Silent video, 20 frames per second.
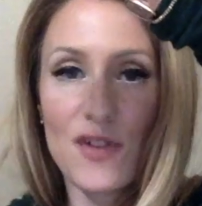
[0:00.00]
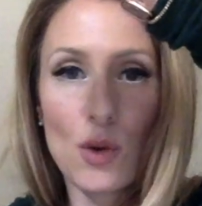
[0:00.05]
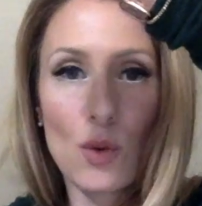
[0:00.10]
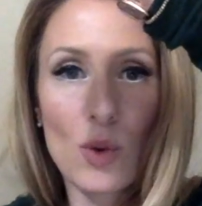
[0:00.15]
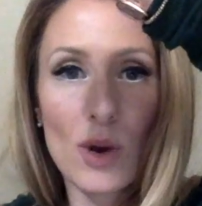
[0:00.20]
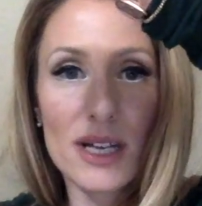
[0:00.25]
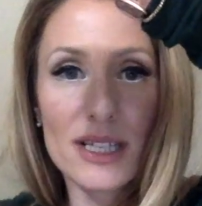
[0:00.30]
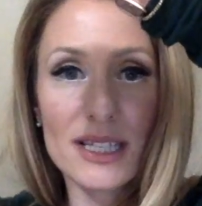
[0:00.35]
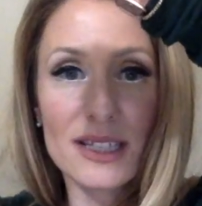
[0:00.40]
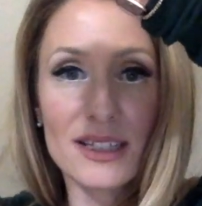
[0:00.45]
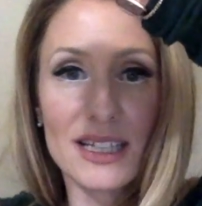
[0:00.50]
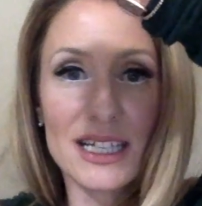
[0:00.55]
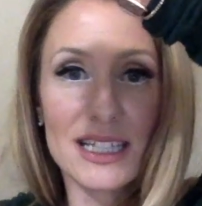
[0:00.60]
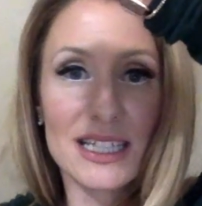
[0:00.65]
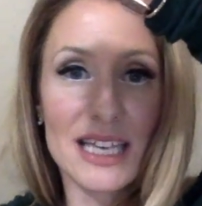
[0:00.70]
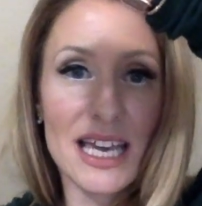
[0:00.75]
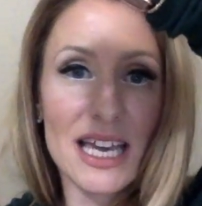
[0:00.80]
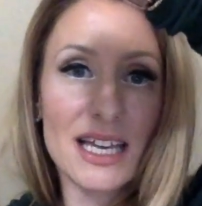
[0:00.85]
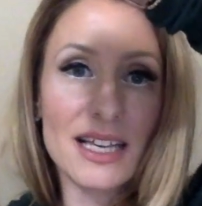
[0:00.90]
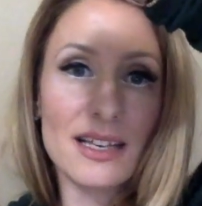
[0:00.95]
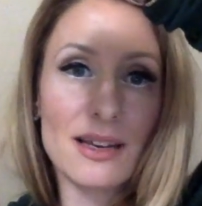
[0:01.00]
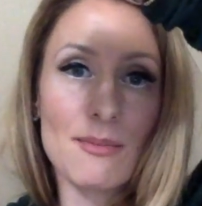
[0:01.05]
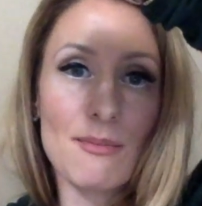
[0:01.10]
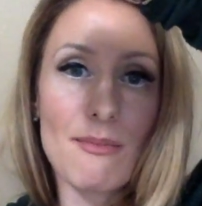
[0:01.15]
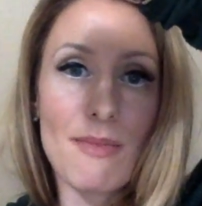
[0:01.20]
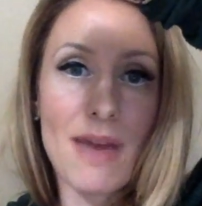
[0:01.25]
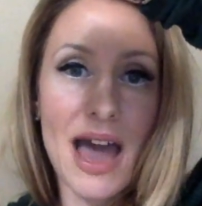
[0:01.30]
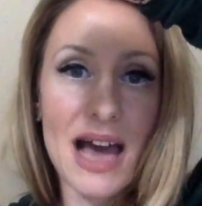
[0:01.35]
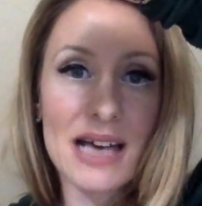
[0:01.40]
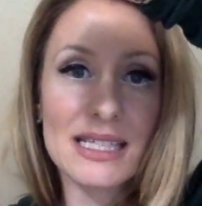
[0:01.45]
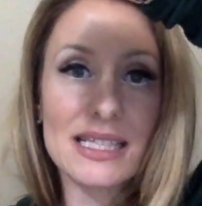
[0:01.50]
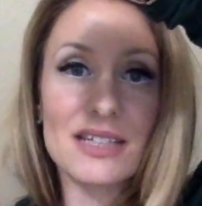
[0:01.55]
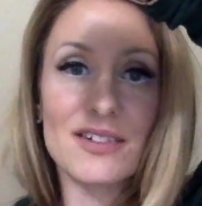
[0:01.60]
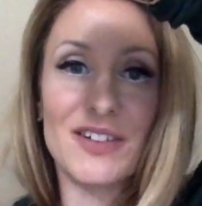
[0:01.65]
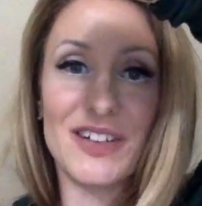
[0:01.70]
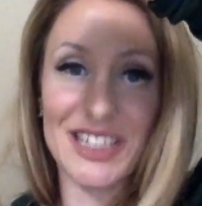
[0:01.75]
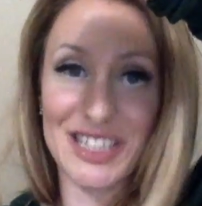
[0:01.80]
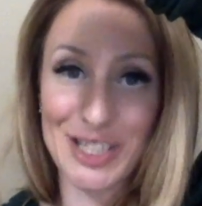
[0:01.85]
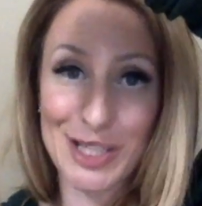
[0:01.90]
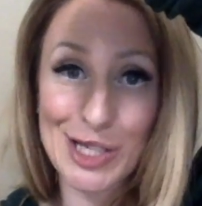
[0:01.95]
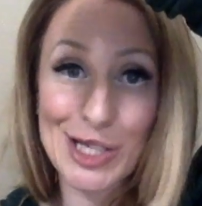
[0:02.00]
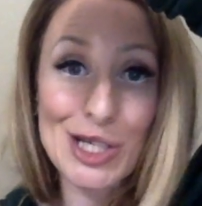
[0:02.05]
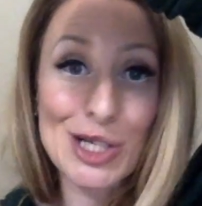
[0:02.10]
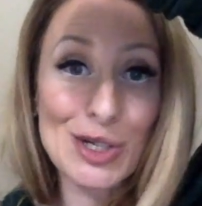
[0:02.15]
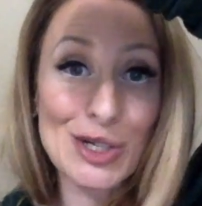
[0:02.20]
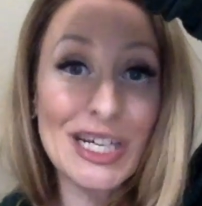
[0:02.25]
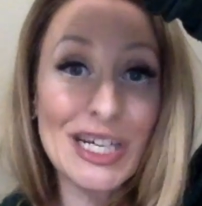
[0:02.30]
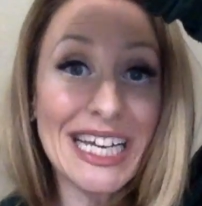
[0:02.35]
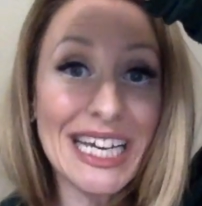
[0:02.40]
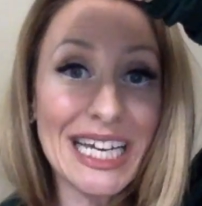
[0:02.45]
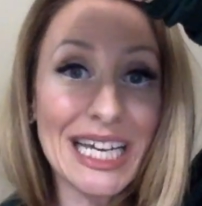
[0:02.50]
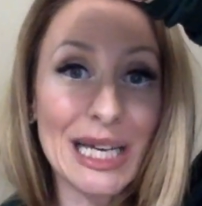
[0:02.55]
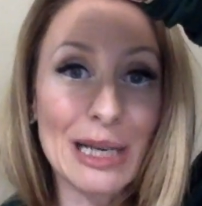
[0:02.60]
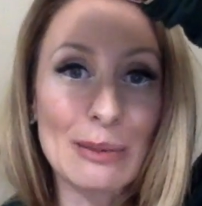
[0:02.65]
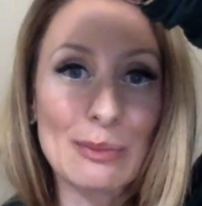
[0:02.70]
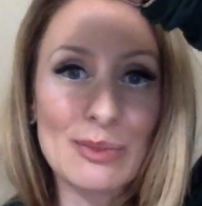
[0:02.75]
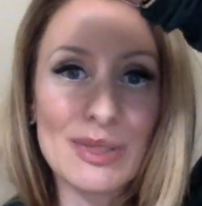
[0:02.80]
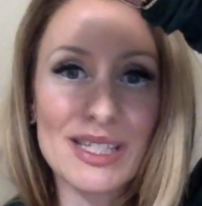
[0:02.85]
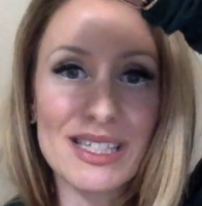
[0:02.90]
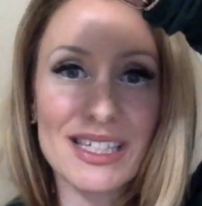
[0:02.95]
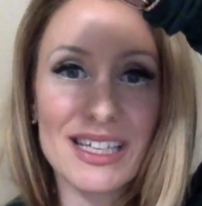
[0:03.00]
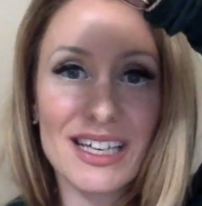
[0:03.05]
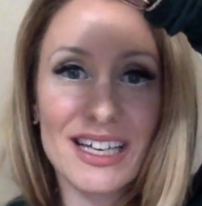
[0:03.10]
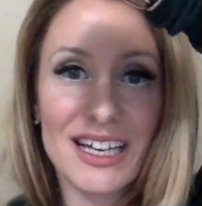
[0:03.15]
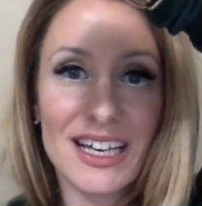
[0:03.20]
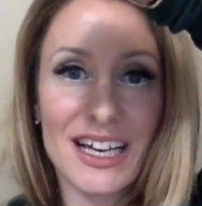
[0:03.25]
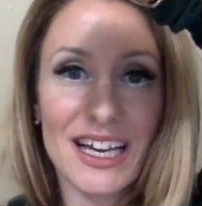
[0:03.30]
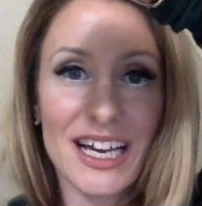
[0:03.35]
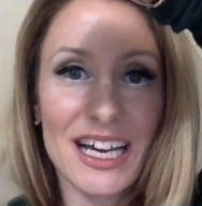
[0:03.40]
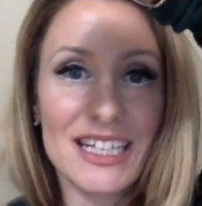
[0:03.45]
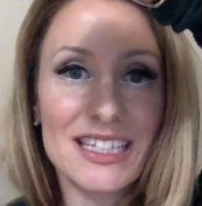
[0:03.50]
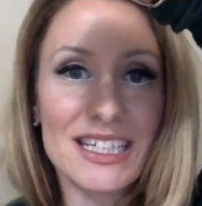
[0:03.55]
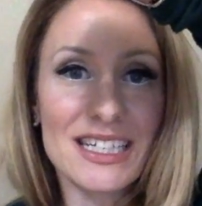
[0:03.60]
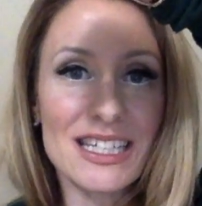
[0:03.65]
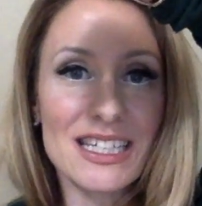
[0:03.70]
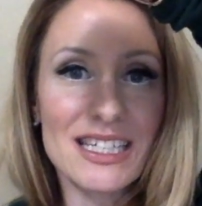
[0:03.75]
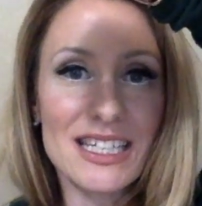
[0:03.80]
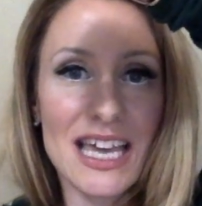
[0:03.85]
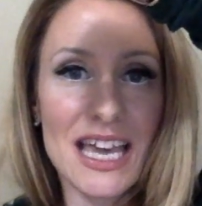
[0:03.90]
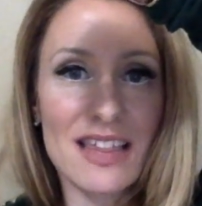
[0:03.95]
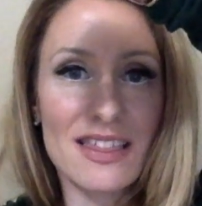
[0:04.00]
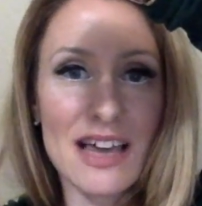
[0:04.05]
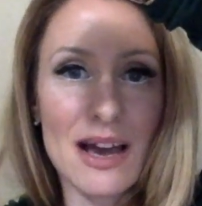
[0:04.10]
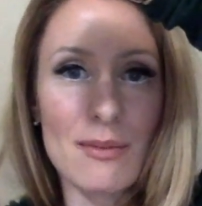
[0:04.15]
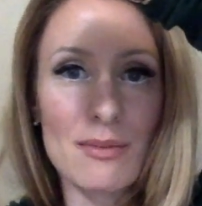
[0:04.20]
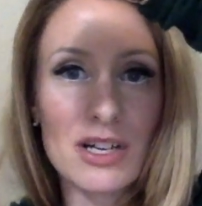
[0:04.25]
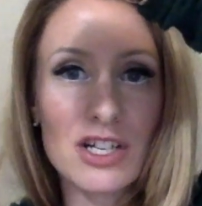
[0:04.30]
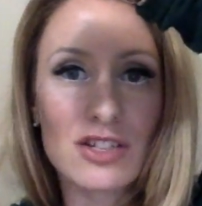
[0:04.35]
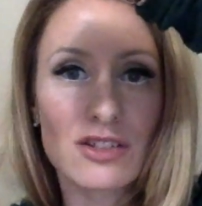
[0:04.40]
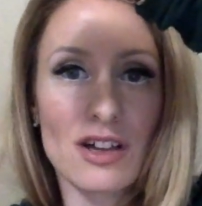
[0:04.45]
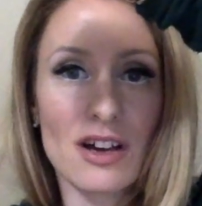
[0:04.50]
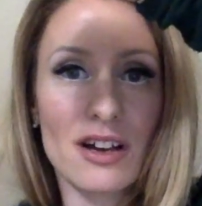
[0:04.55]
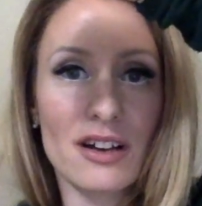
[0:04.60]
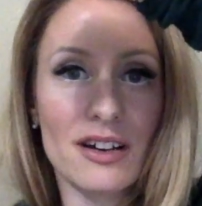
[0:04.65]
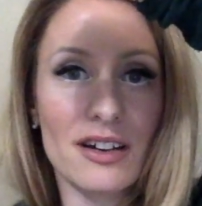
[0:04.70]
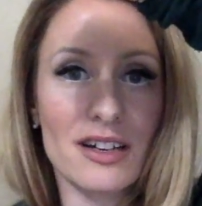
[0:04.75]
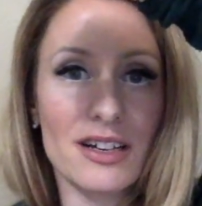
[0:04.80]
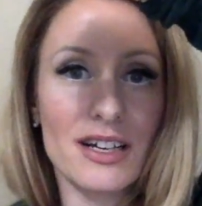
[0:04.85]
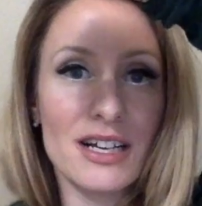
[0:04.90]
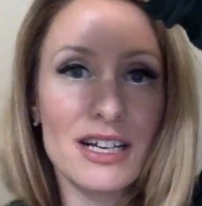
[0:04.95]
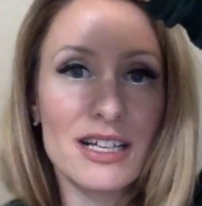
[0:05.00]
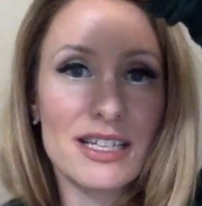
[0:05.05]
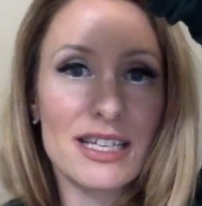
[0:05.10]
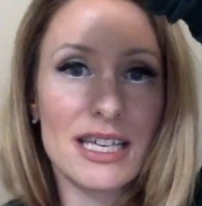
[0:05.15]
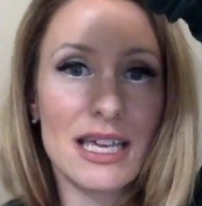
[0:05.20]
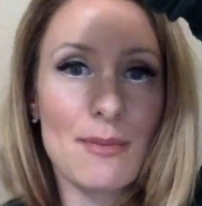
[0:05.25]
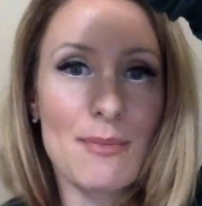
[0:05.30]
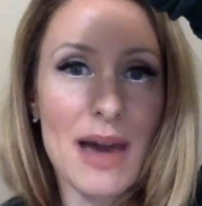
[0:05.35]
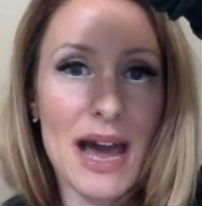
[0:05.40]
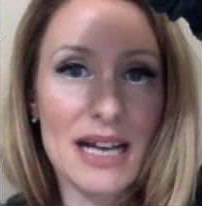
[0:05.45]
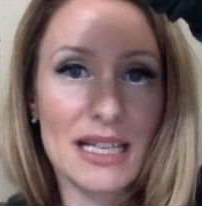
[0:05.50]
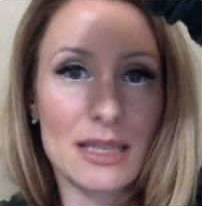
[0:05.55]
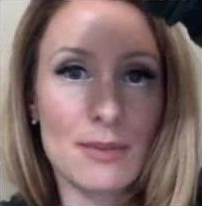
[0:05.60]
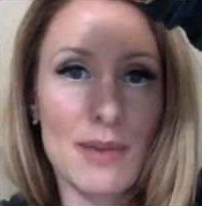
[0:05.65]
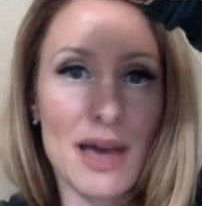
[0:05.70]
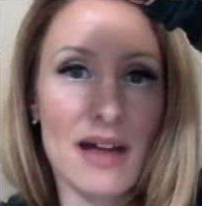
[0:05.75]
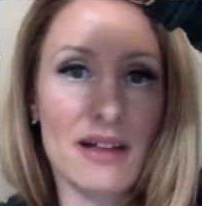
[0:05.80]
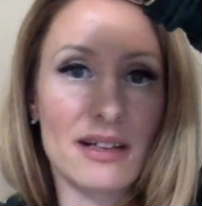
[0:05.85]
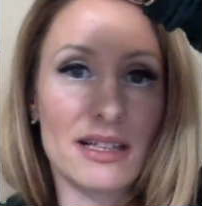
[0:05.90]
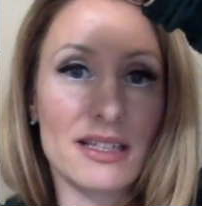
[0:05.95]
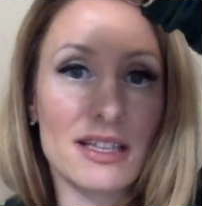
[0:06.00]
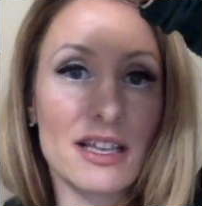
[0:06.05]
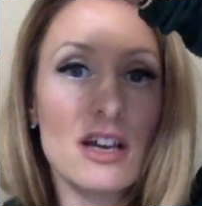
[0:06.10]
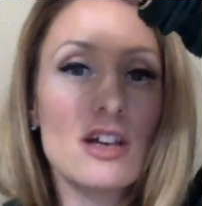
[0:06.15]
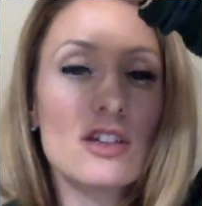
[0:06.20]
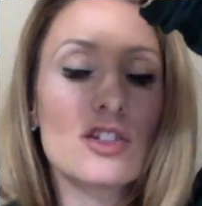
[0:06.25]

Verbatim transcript: it wasn't like taken in massive extremes, it doesn't take that much longer to get back to balance.